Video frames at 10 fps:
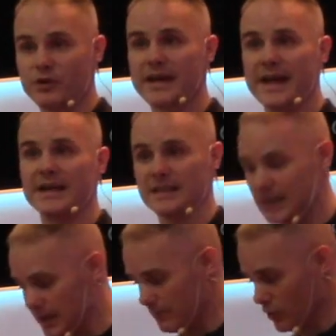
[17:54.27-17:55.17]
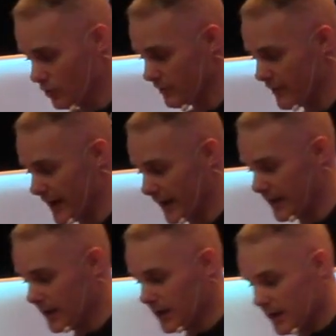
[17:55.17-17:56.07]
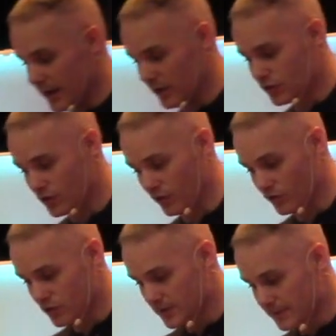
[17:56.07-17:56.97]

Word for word: can keep unified in a church.